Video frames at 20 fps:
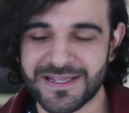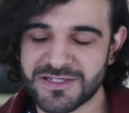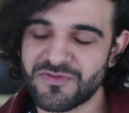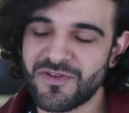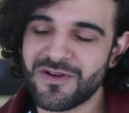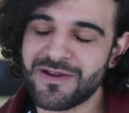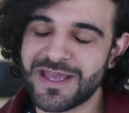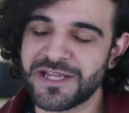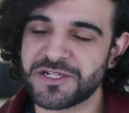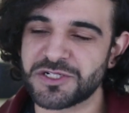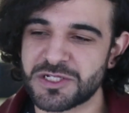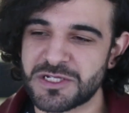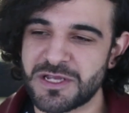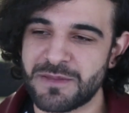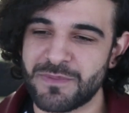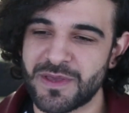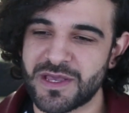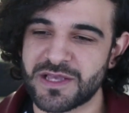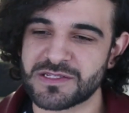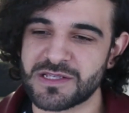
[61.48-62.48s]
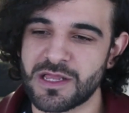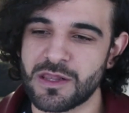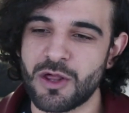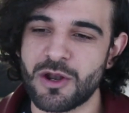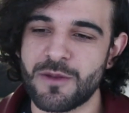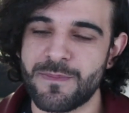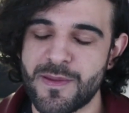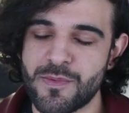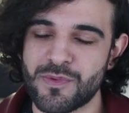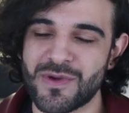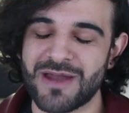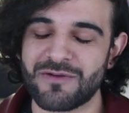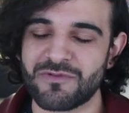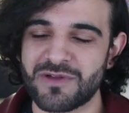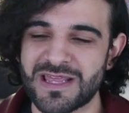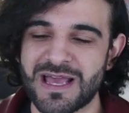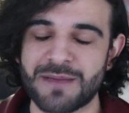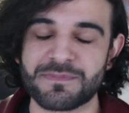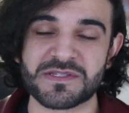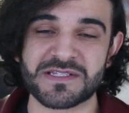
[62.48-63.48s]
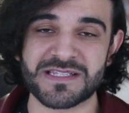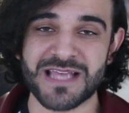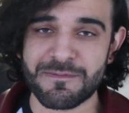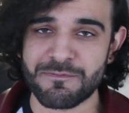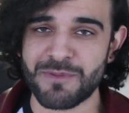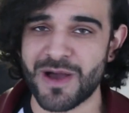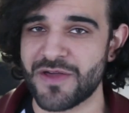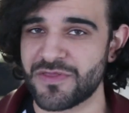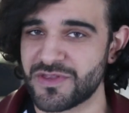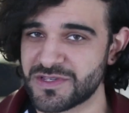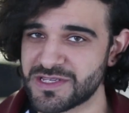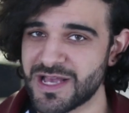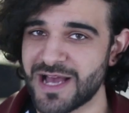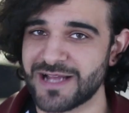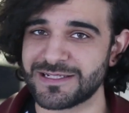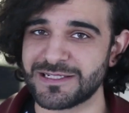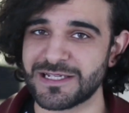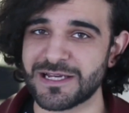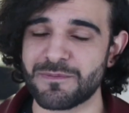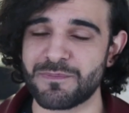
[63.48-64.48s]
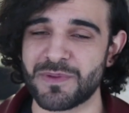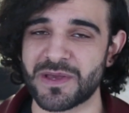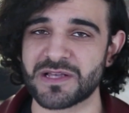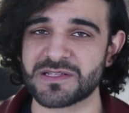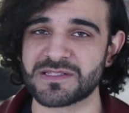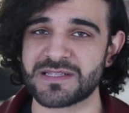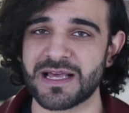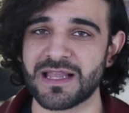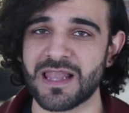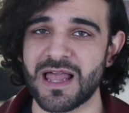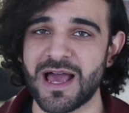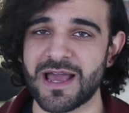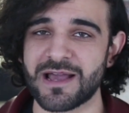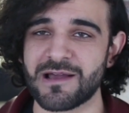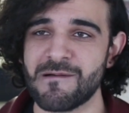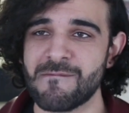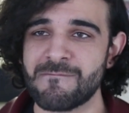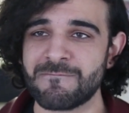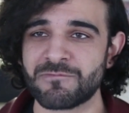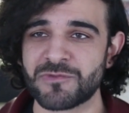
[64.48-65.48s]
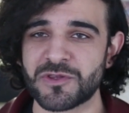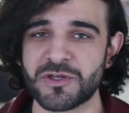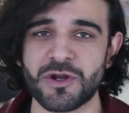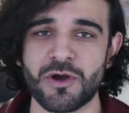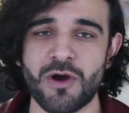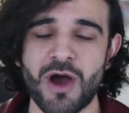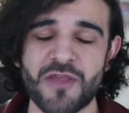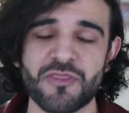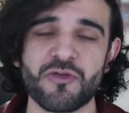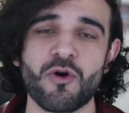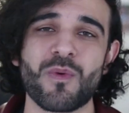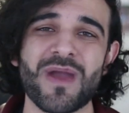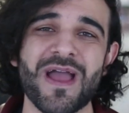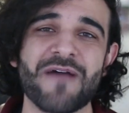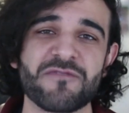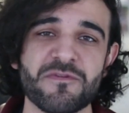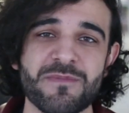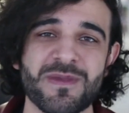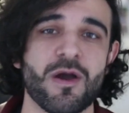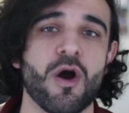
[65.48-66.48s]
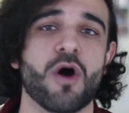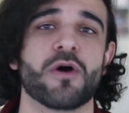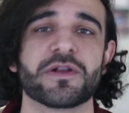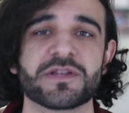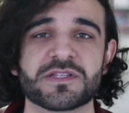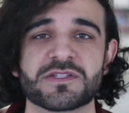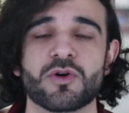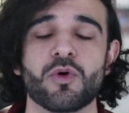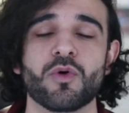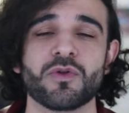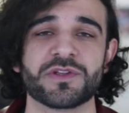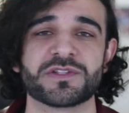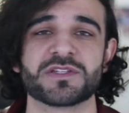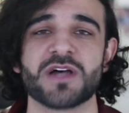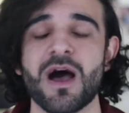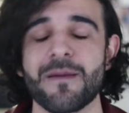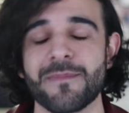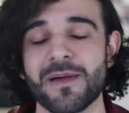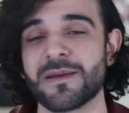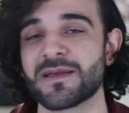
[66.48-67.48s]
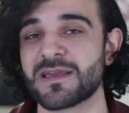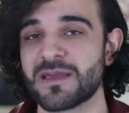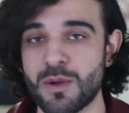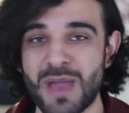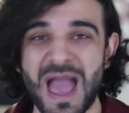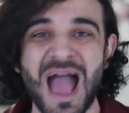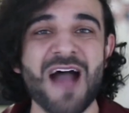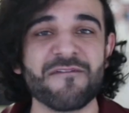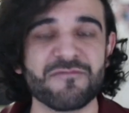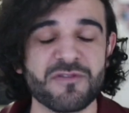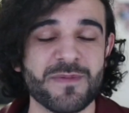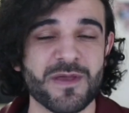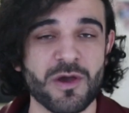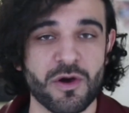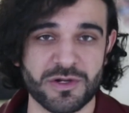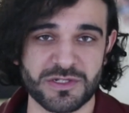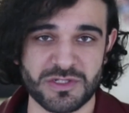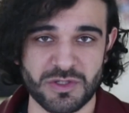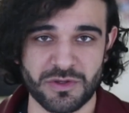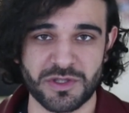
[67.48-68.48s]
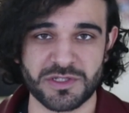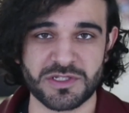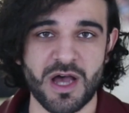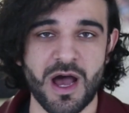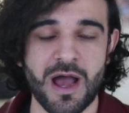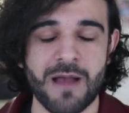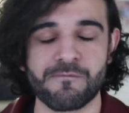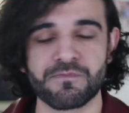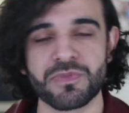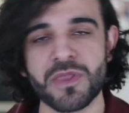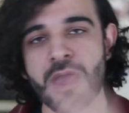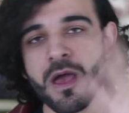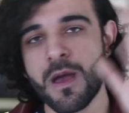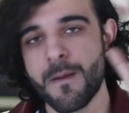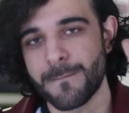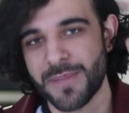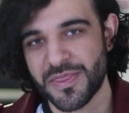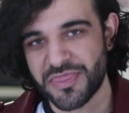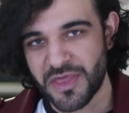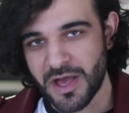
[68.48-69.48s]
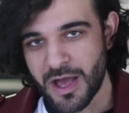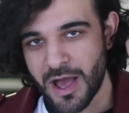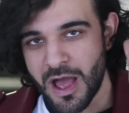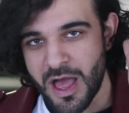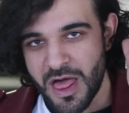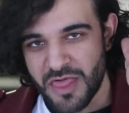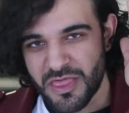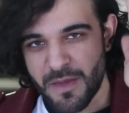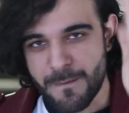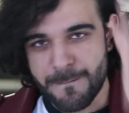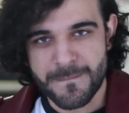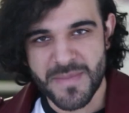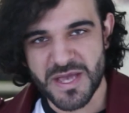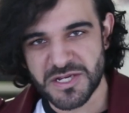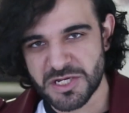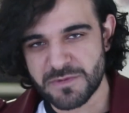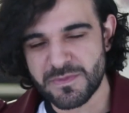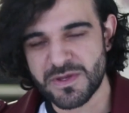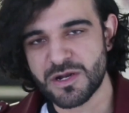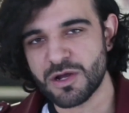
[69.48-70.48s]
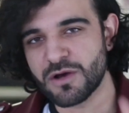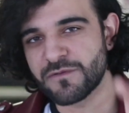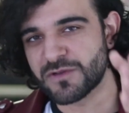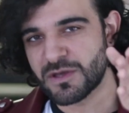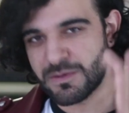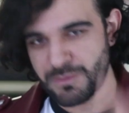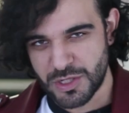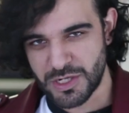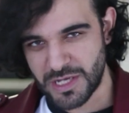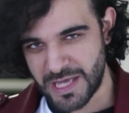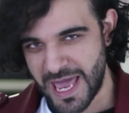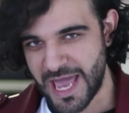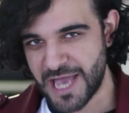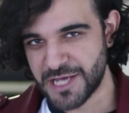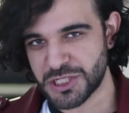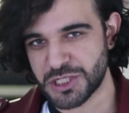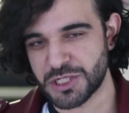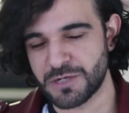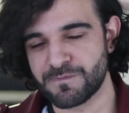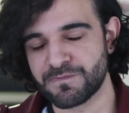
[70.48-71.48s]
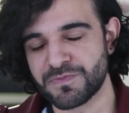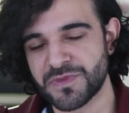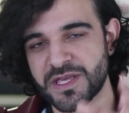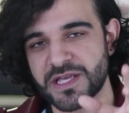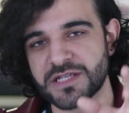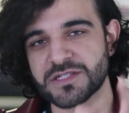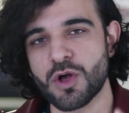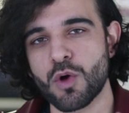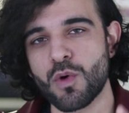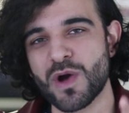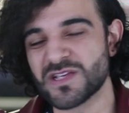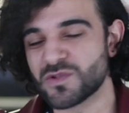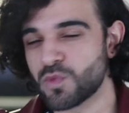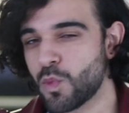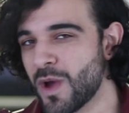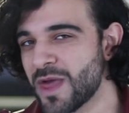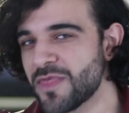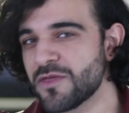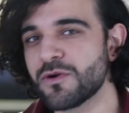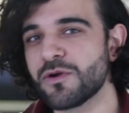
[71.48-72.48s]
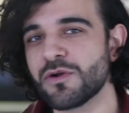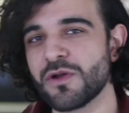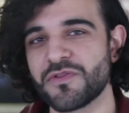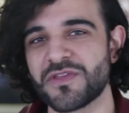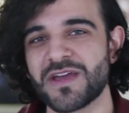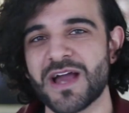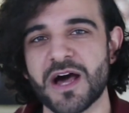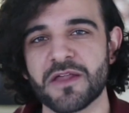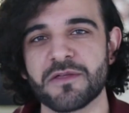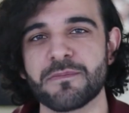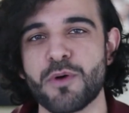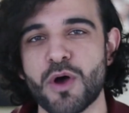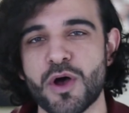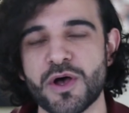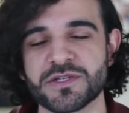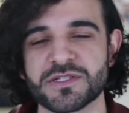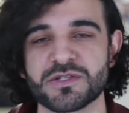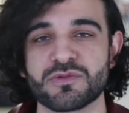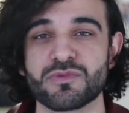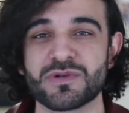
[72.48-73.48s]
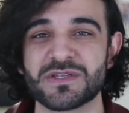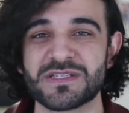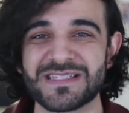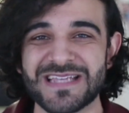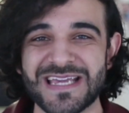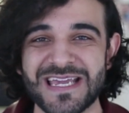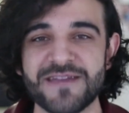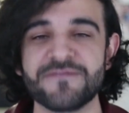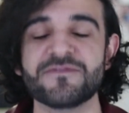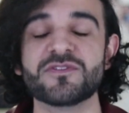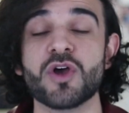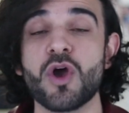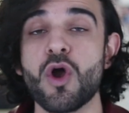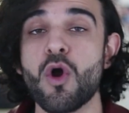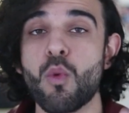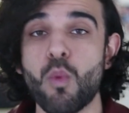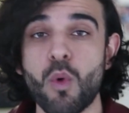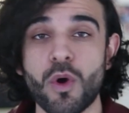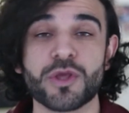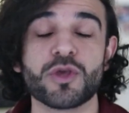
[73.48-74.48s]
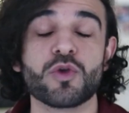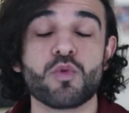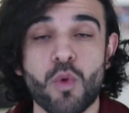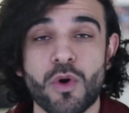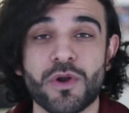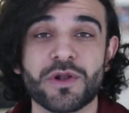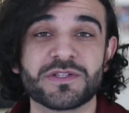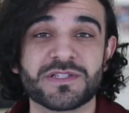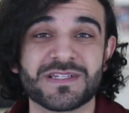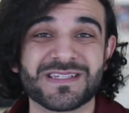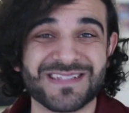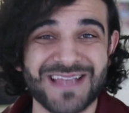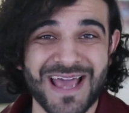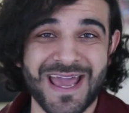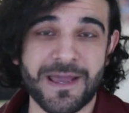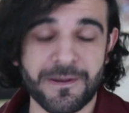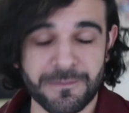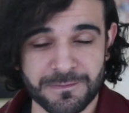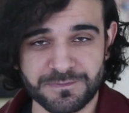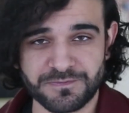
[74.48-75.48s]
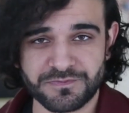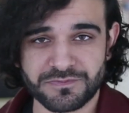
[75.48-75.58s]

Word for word: it's very interesting because a lot of people get really upset by this idea because they're like, you know, I thought we have to be honest all the time. I'm like, you have to be honest all the time. But the, the measurement of communication is always whether or not the other person received what you wanted to say,